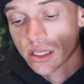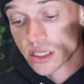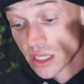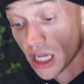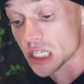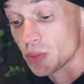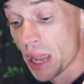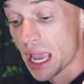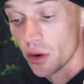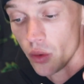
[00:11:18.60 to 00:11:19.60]

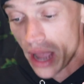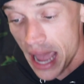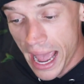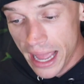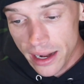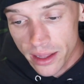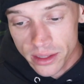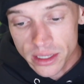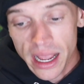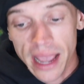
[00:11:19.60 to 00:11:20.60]
six-panel hat,
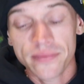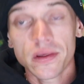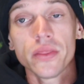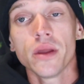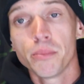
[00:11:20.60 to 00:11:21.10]
and then the